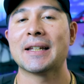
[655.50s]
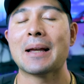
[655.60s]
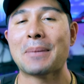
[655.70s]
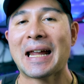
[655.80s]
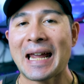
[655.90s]
to
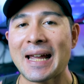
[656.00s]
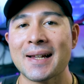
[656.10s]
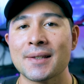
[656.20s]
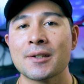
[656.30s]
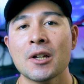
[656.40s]
get my
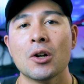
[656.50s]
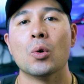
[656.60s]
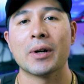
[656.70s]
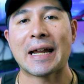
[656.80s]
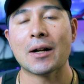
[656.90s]
hands
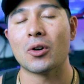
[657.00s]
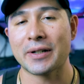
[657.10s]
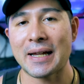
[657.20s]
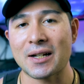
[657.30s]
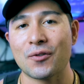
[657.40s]
on a
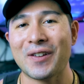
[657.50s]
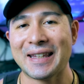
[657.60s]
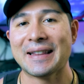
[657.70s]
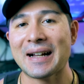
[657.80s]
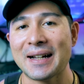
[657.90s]
RTX
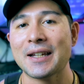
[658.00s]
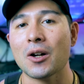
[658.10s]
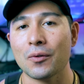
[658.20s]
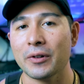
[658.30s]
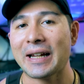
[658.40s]
5090.
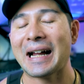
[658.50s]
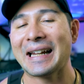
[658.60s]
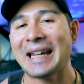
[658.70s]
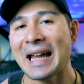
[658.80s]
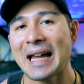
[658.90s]
Hopefully I
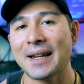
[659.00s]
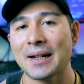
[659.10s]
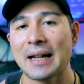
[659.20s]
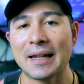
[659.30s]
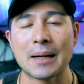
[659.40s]
can,
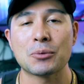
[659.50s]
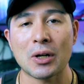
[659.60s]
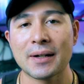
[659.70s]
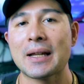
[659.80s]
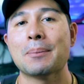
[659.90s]
and I'm
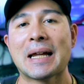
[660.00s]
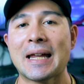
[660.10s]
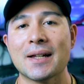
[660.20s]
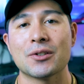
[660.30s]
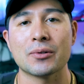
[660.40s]
trying to get my
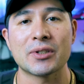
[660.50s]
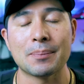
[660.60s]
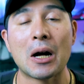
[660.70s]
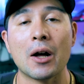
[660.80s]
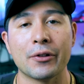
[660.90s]
hands on
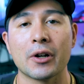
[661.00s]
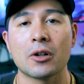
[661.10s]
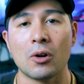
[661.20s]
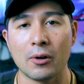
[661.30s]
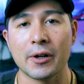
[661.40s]
some other
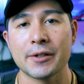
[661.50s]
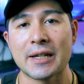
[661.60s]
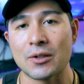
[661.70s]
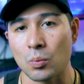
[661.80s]
cards as